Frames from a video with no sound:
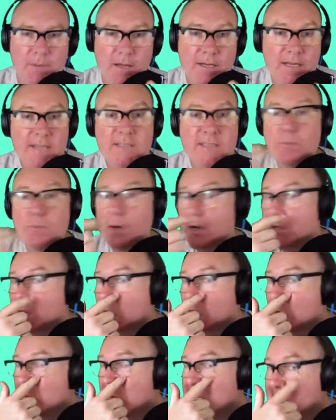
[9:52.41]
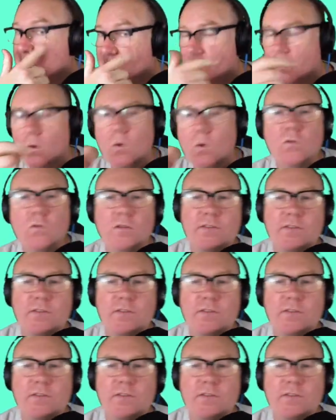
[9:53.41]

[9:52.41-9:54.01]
and these are by no means all the